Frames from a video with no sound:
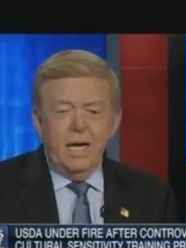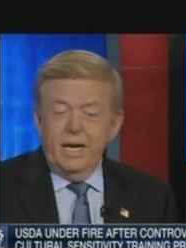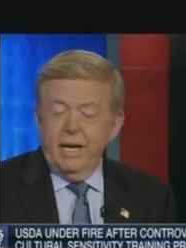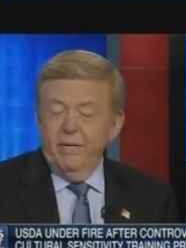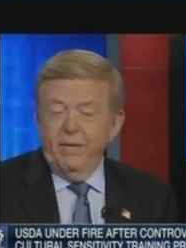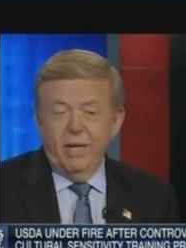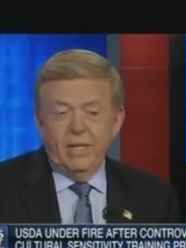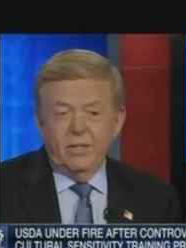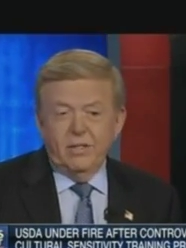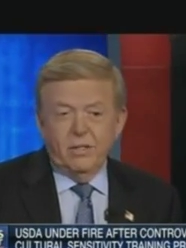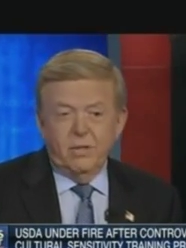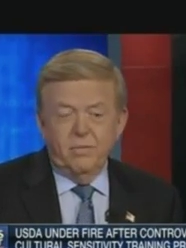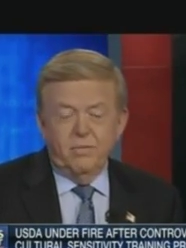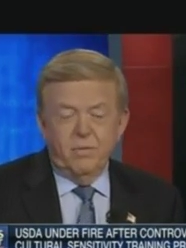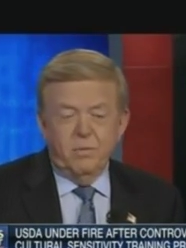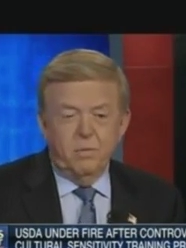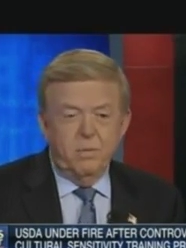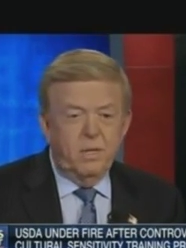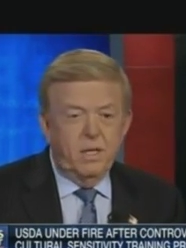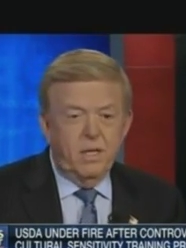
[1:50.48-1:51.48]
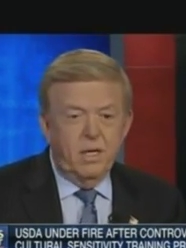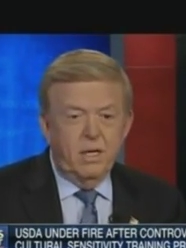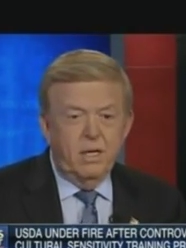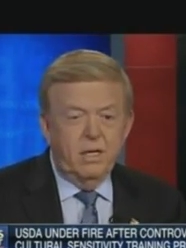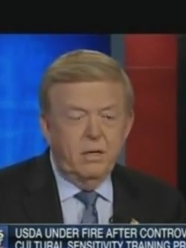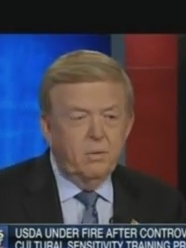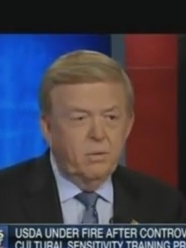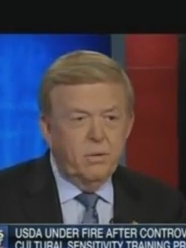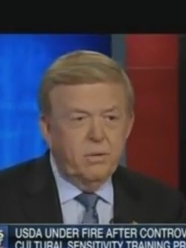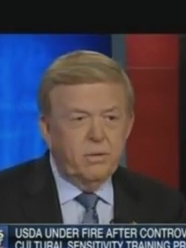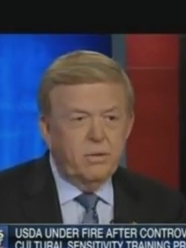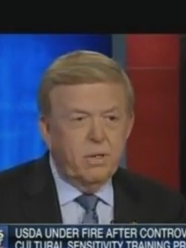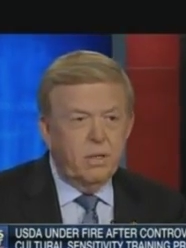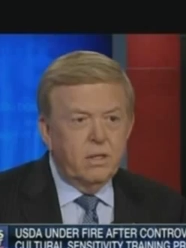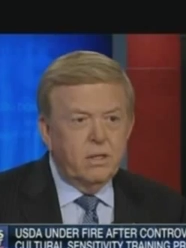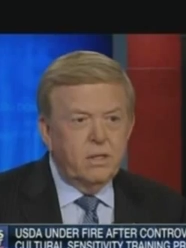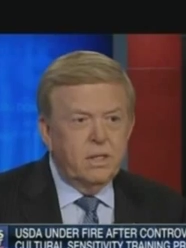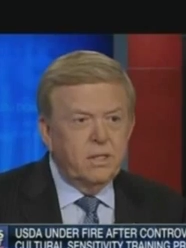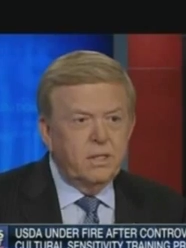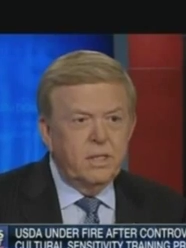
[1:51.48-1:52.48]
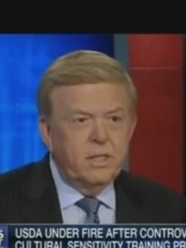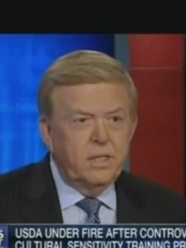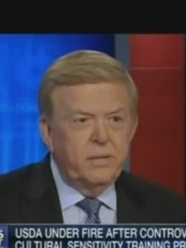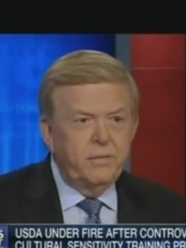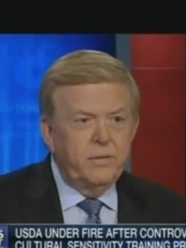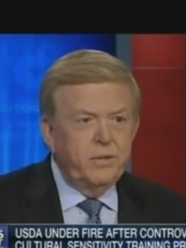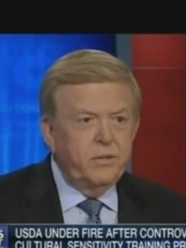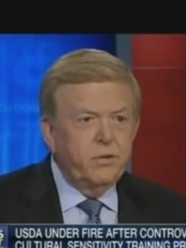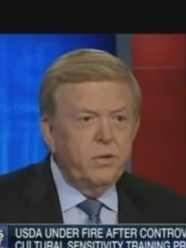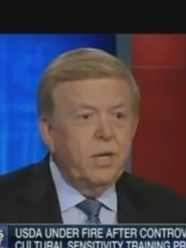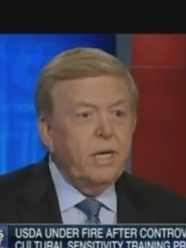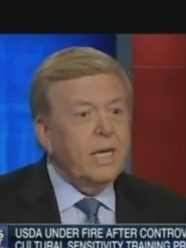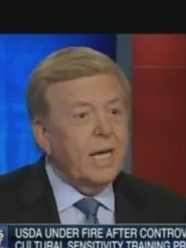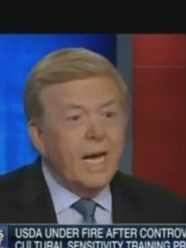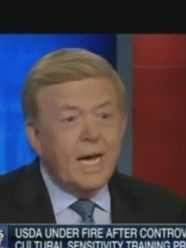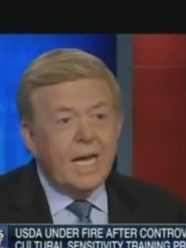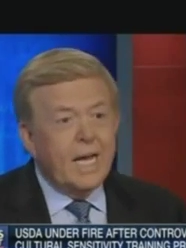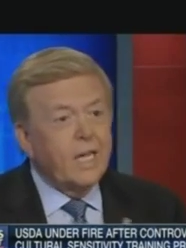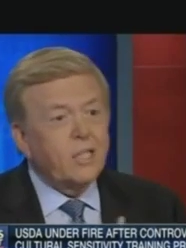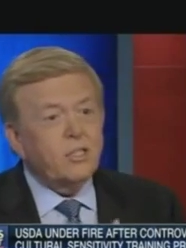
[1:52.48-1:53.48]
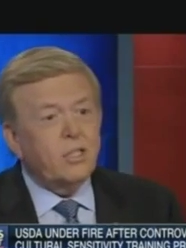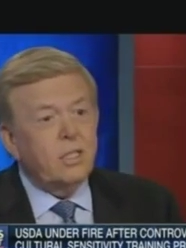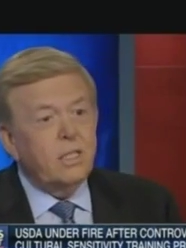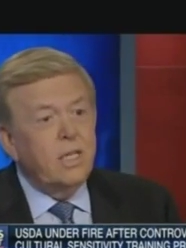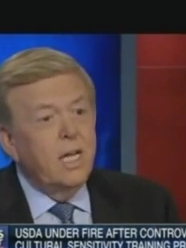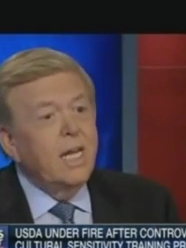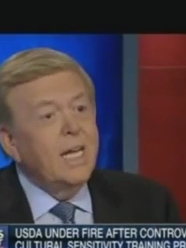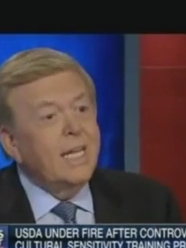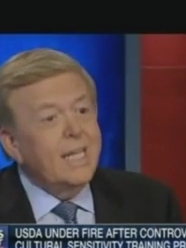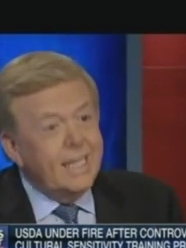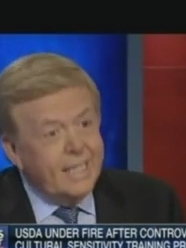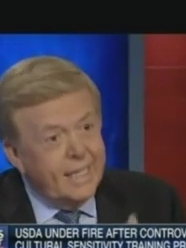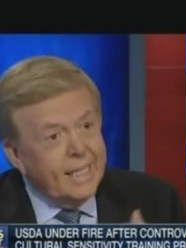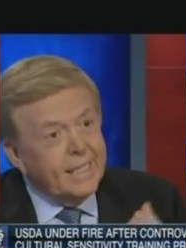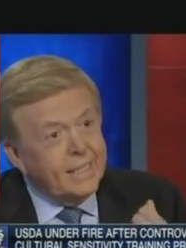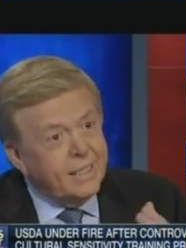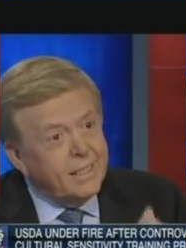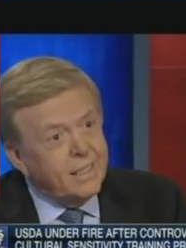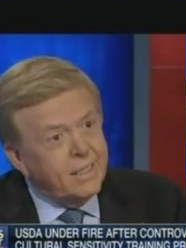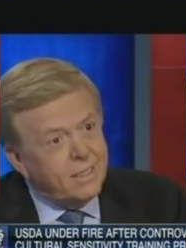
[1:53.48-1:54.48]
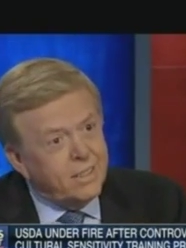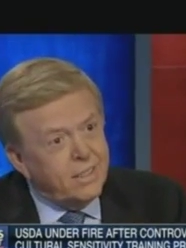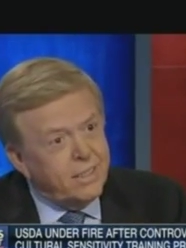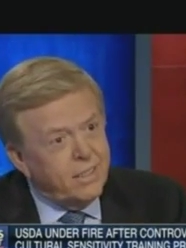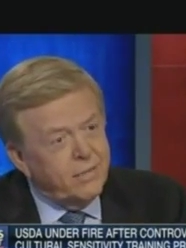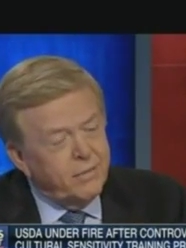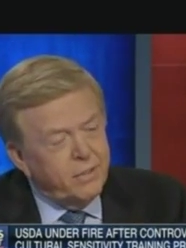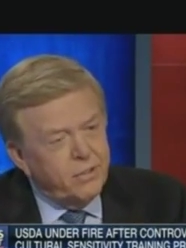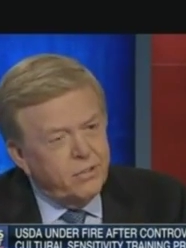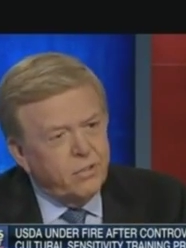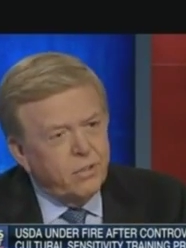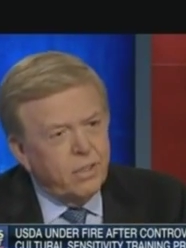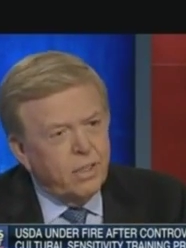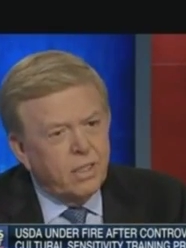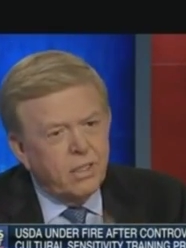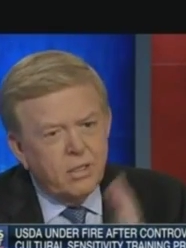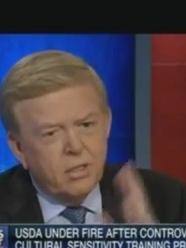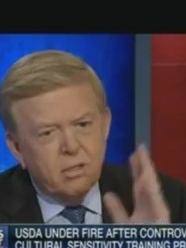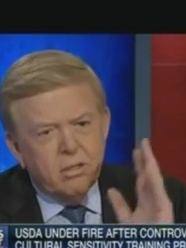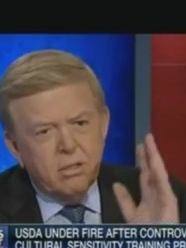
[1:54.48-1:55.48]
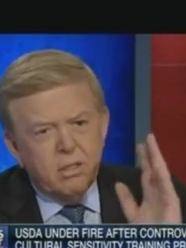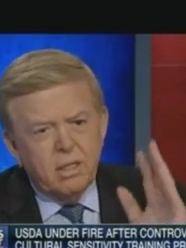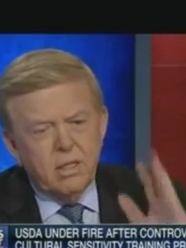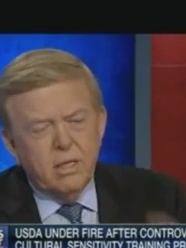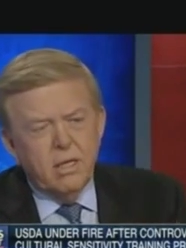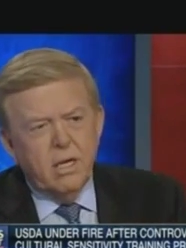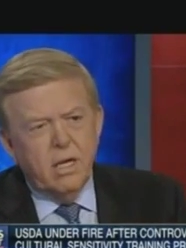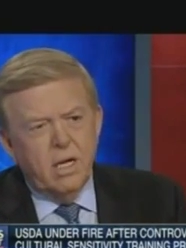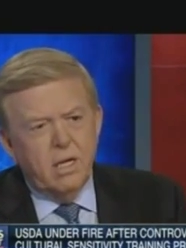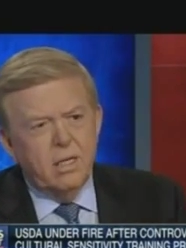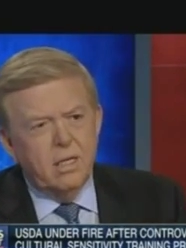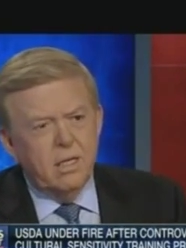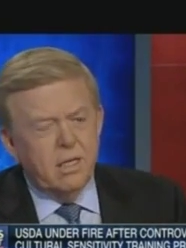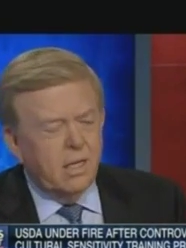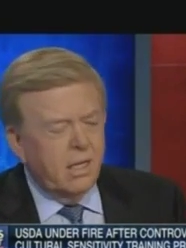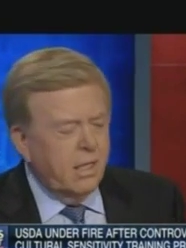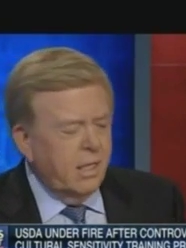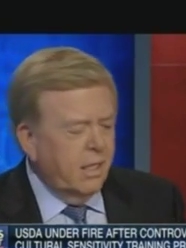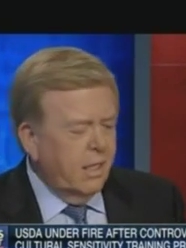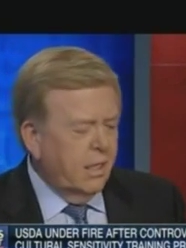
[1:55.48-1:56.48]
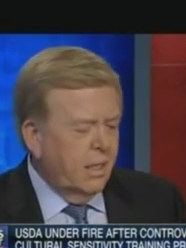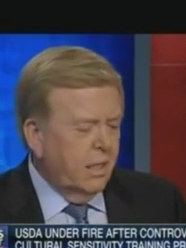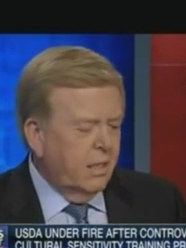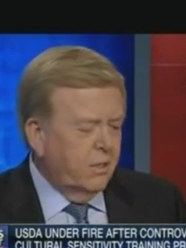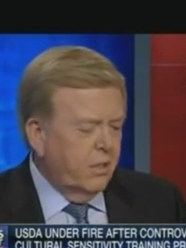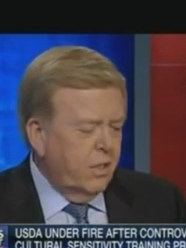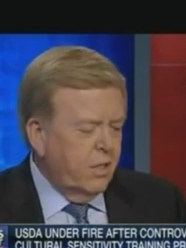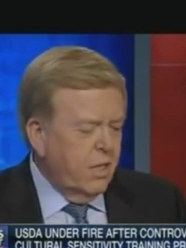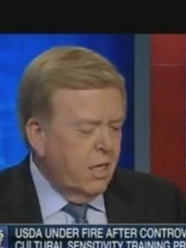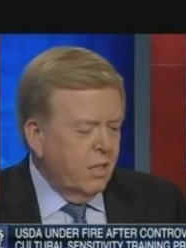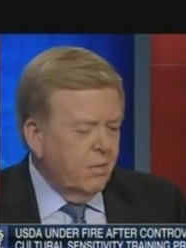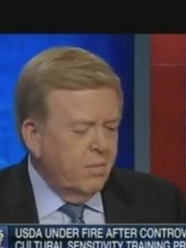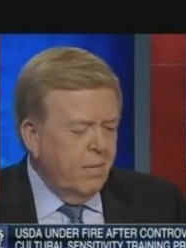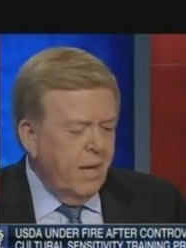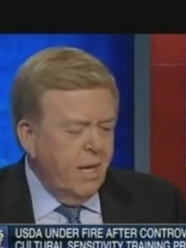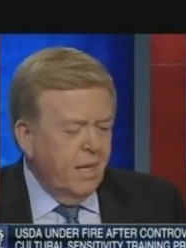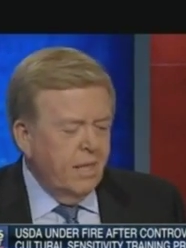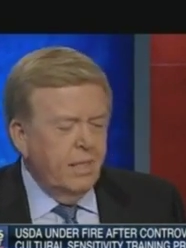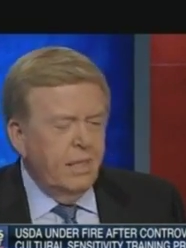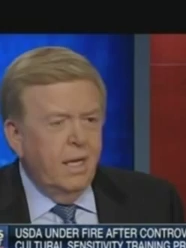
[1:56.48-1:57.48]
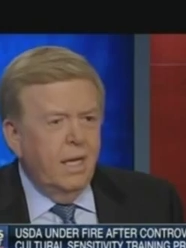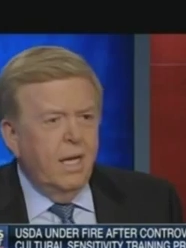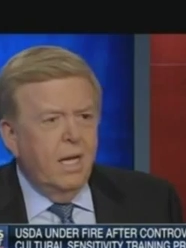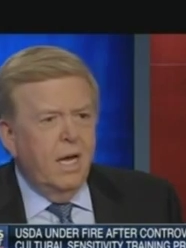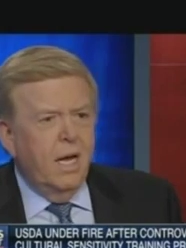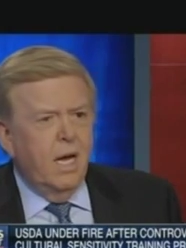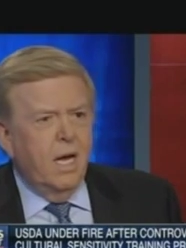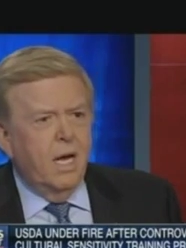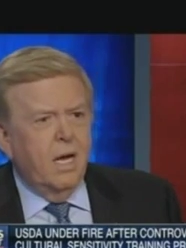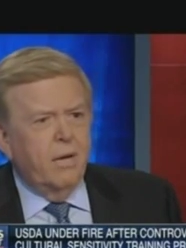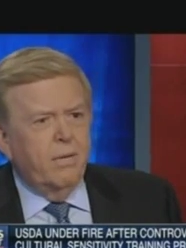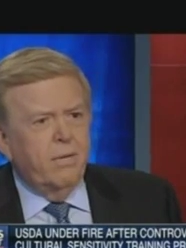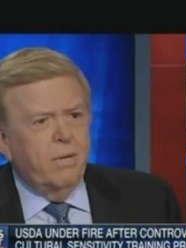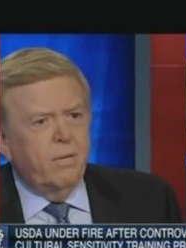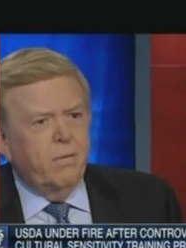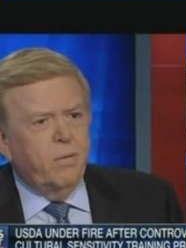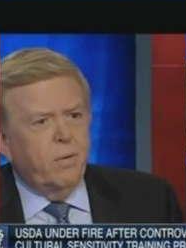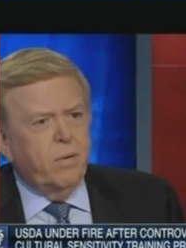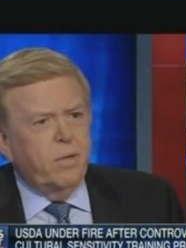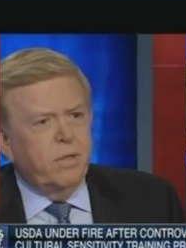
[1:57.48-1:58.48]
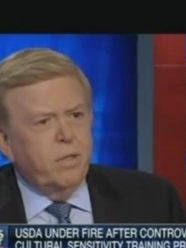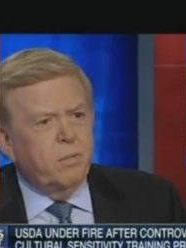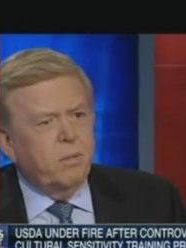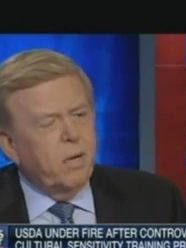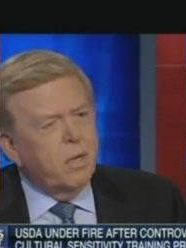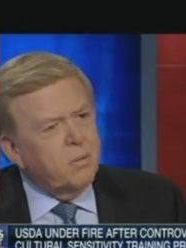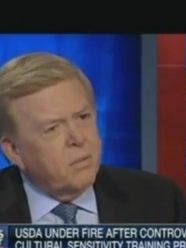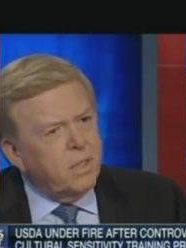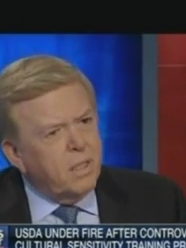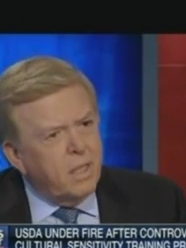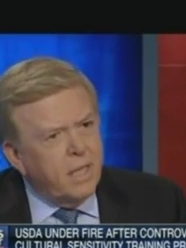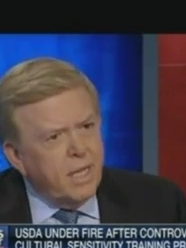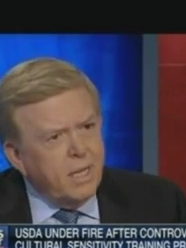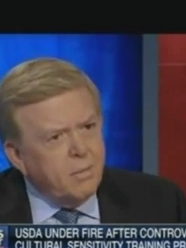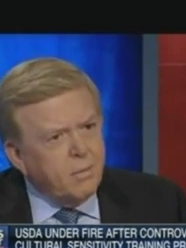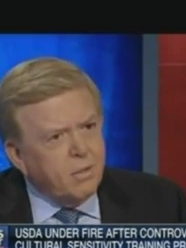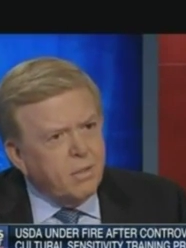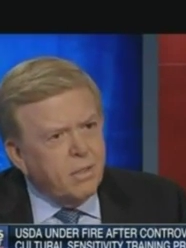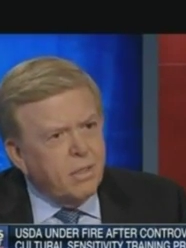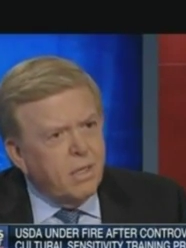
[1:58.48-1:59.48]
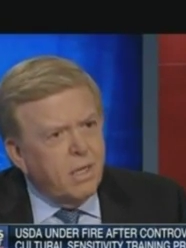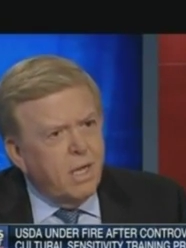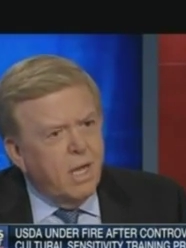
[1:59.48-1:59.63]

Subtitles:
and I've had some familiarity with sensitivity training. I actually did sensitivity training early on as a young man for the Department of Labor.